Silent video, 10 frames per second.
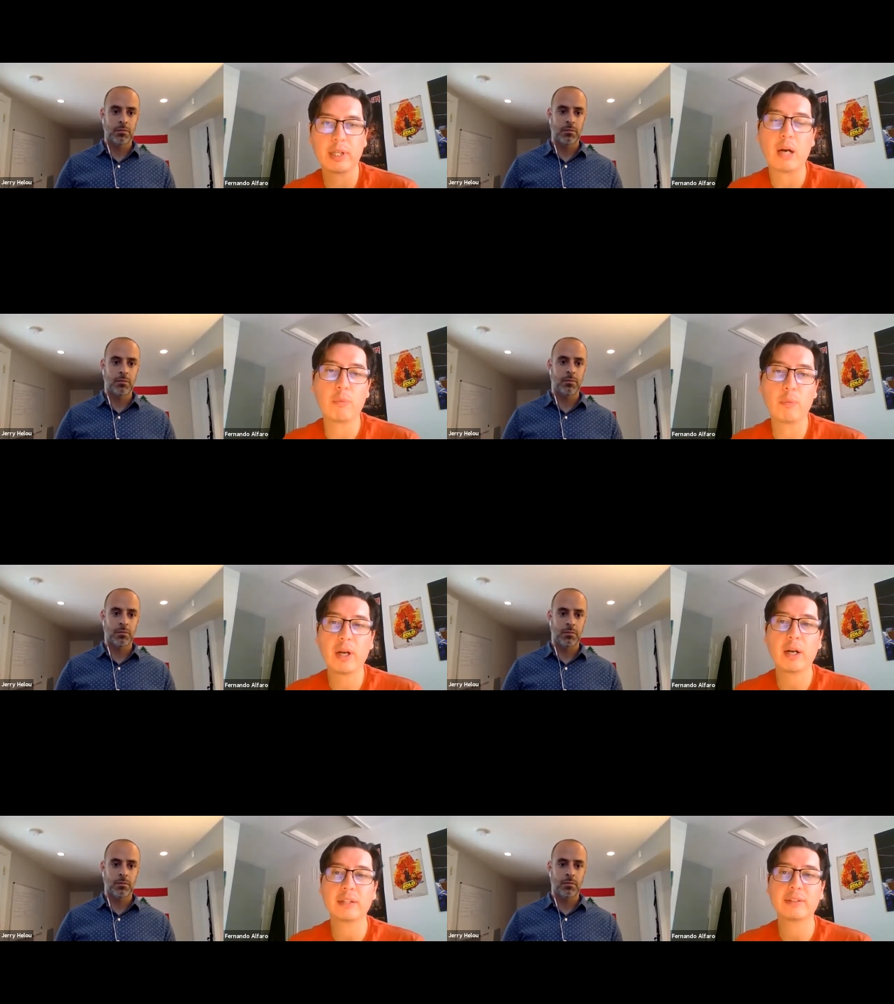Speaker 1: Now, we
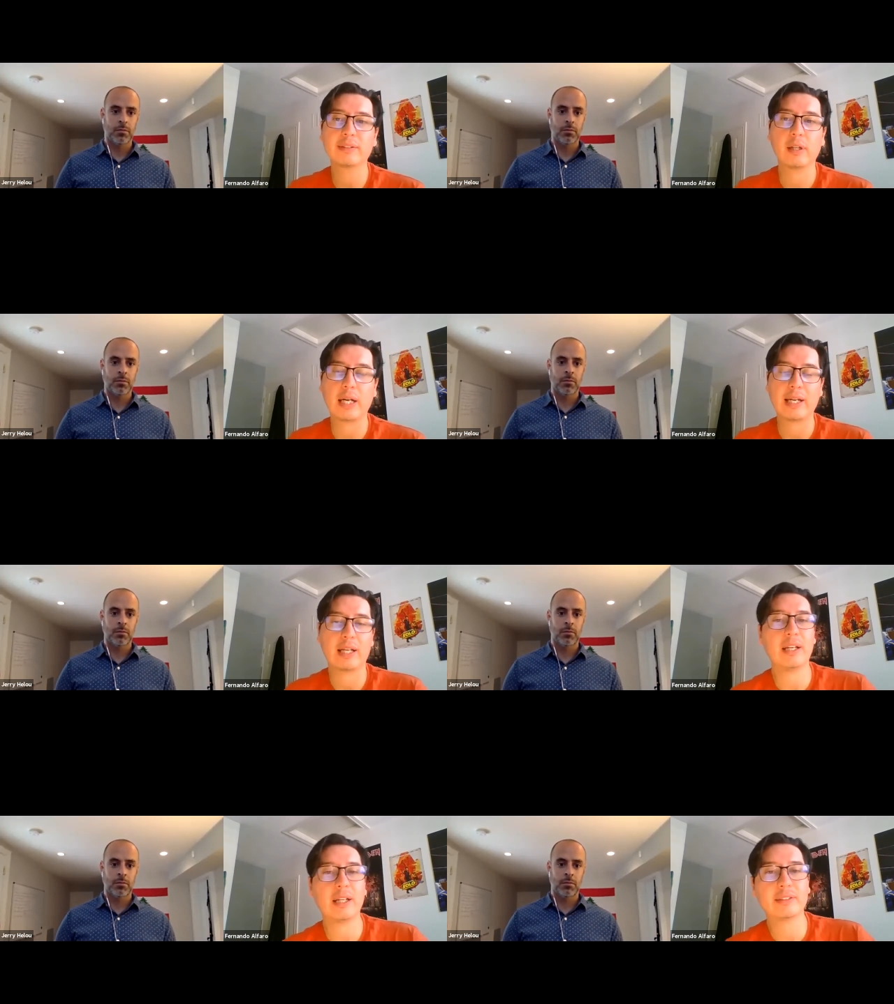are a, a,
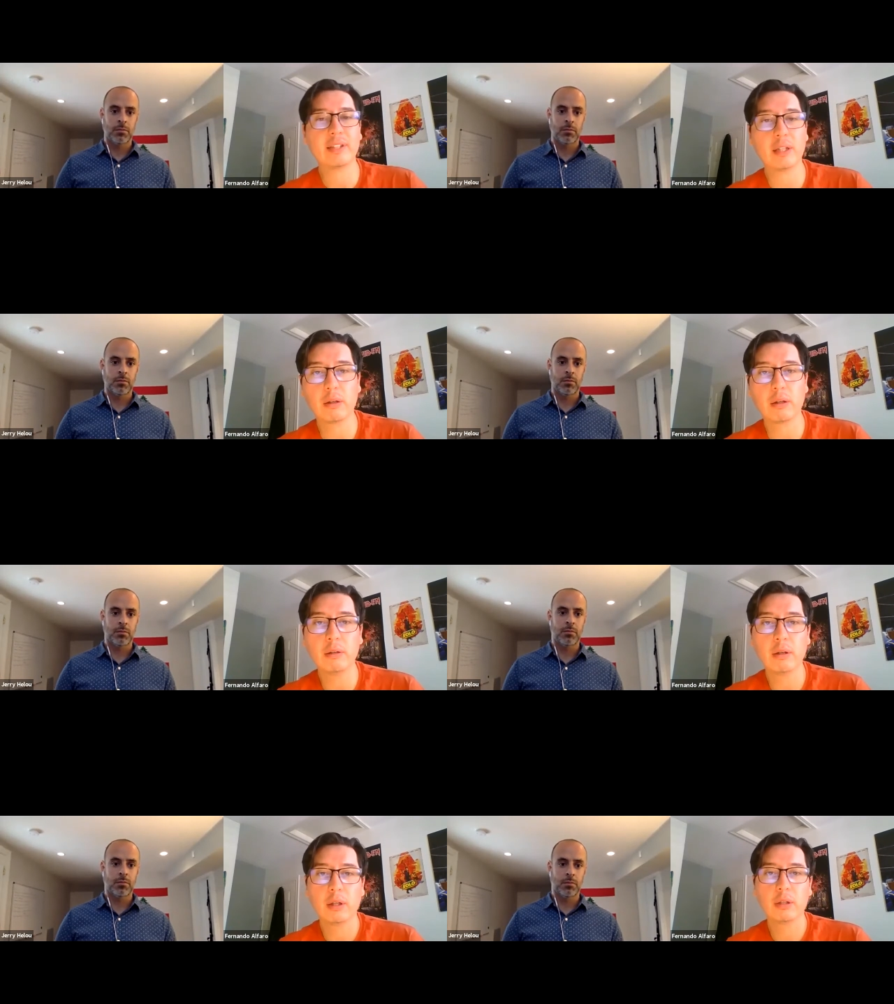Canadian
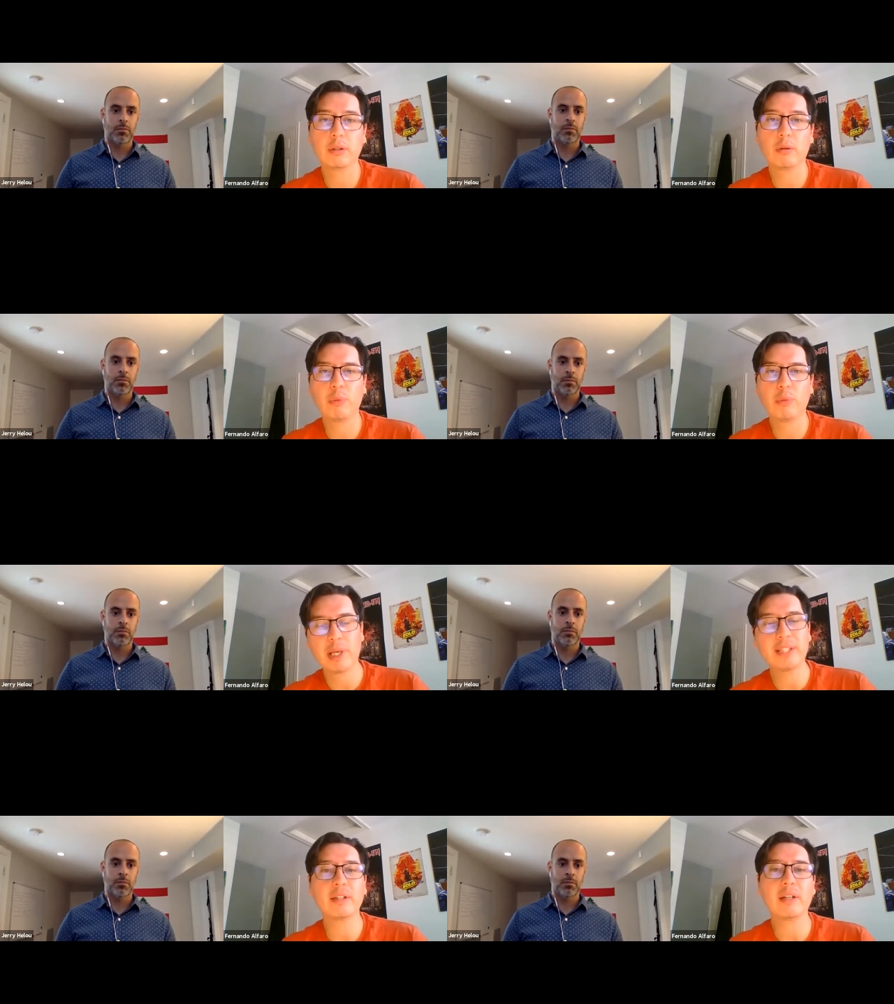telco, so we
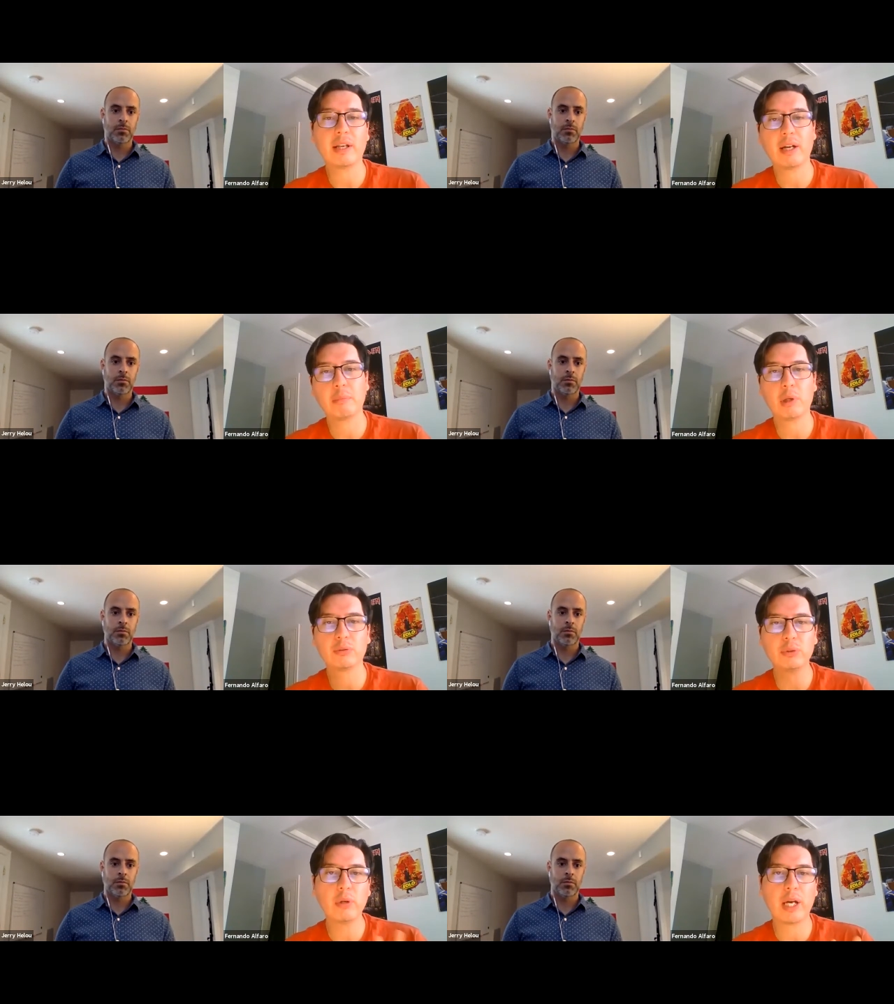basically care
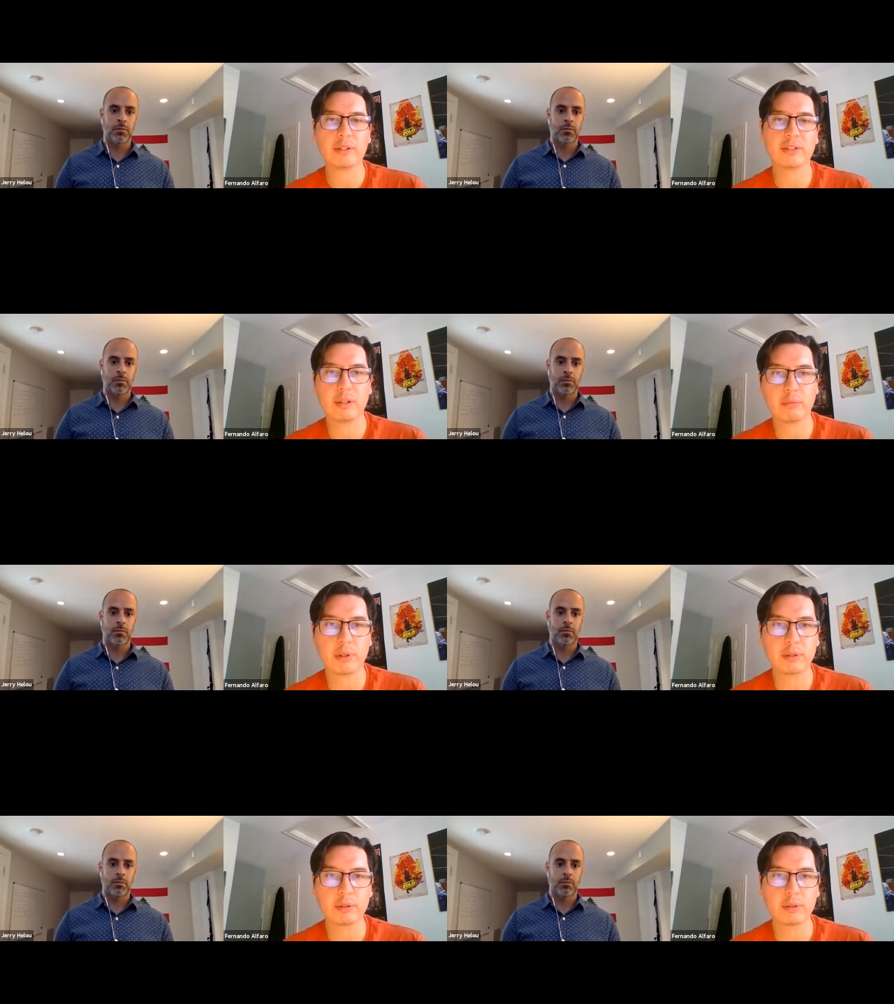about two edge servers.